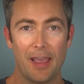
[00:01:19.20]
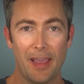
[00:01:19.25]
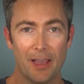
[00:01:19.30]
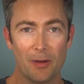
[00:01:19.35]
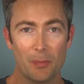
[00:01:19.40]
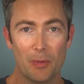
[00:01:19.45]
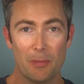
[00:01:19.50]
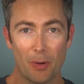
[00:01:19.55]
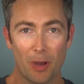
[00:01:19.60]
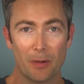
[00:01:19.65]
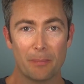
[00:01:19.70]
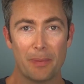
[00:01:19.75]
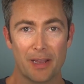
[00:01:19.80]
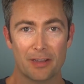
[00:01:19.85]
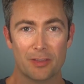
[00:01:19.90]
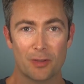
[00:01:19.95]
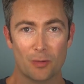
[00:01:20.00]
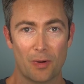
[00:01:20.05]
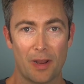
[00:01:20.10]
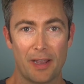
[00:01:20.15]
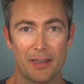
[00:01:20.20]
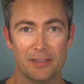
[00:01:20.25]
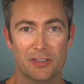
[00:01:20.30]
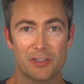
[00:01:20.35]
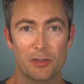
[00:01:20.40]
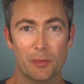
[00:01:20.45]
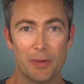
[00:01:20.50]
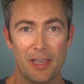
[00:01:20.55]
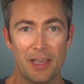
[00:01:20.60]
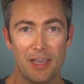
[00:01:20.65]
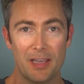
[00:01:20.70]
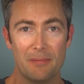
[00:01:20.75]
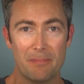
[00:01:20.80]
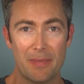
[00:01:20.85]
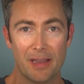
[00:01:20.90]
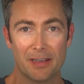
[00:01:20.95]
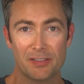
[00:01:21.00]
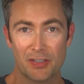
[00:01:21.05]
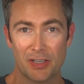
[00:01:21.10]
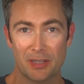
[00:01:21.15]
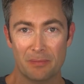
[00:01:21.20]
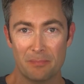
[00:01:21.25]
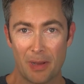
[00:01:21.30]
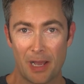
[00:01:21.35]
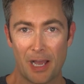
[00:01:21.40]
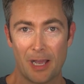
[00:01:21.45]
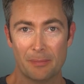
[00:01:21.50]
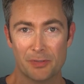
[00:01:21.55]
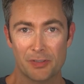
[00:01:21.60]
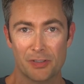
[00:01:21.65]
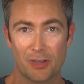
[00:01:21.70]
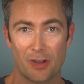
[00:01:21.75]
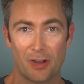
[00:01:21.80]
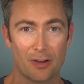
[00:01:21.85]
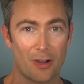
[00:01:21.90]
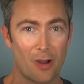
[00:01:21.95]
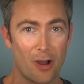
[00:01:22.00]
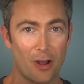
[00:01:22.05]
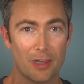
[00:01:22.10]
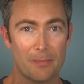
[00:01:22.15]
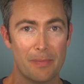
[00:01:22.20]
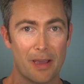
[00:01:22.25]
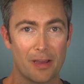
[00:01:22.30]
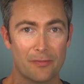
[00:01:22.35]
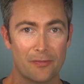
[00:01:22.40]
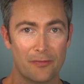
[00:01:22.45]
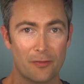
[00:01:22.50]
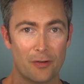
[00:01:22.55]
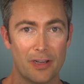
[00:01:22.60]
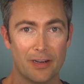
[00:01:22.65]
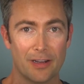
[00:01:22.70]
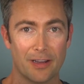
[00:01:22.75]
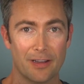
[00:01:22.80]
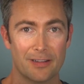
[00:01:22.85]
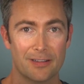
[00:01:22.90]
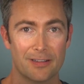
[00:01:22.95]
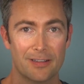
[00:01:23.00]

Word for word: And we bought back the rights to a hit Mexican pop song all about Frida.